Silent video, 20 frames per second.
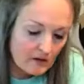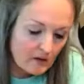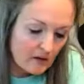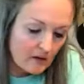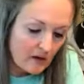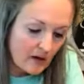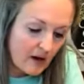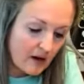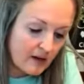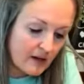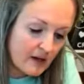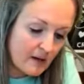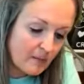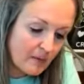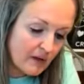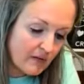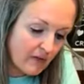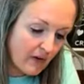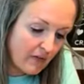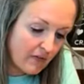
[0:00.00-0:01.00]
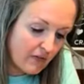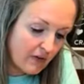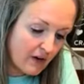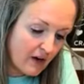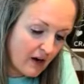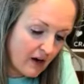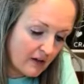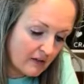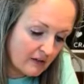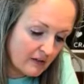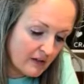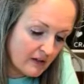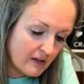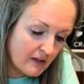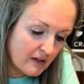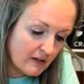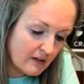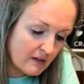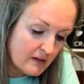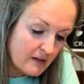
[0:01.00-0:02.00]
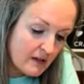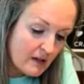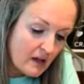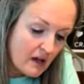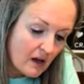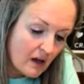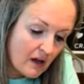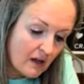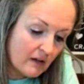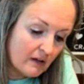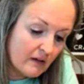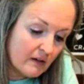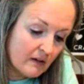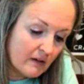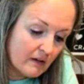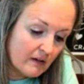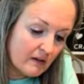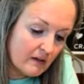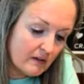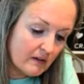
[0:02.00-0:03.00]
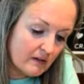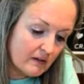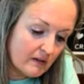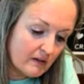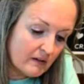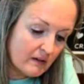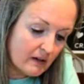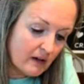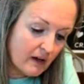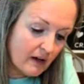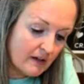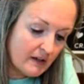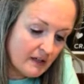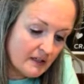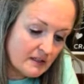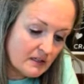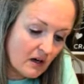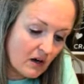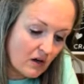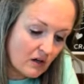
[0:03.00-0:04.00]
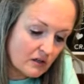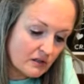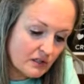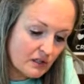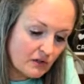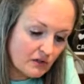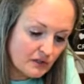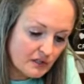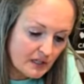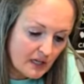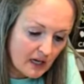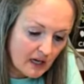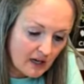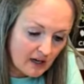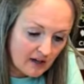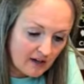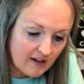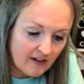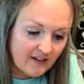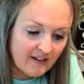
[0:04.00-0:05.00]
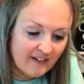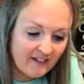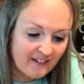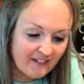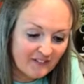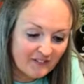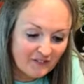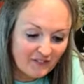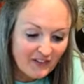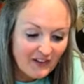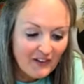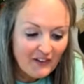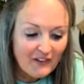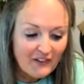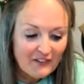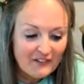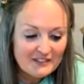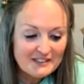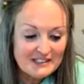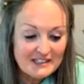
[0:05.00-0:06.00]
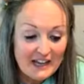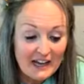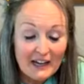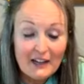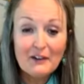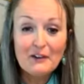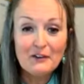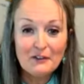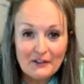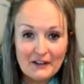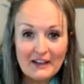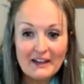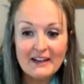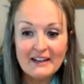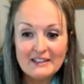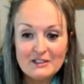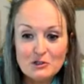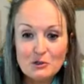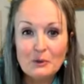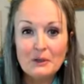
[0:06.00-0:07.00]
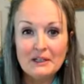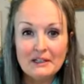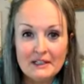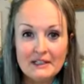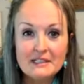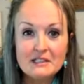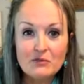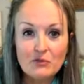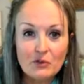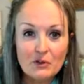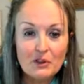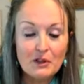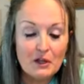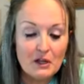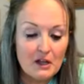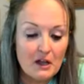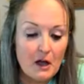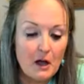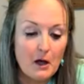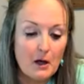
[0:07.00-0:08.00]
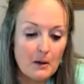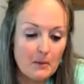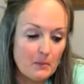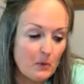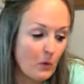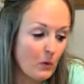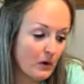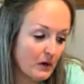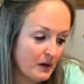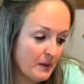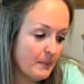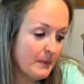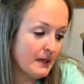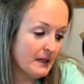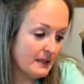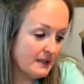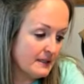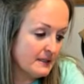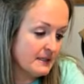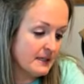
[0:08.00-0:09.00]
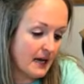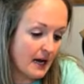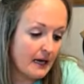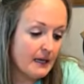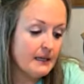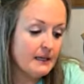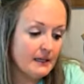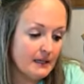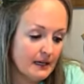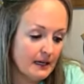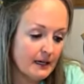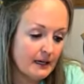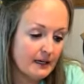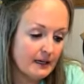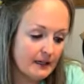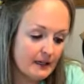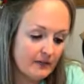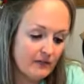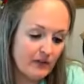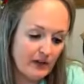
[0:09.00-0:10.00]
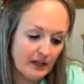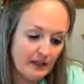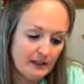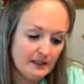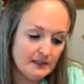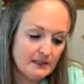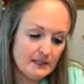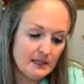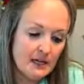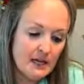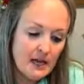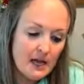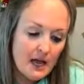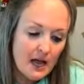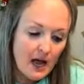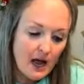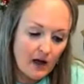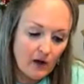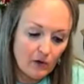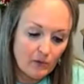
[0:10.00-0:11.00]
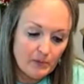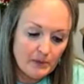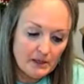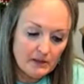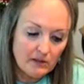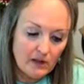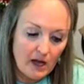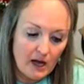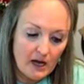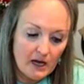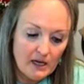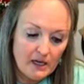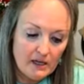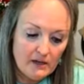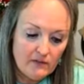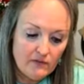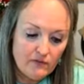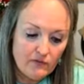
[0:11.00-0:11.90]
I can't believe I forgot, Leah. And I need to also say, Saturday, join us for the ornament idea event. I'll be live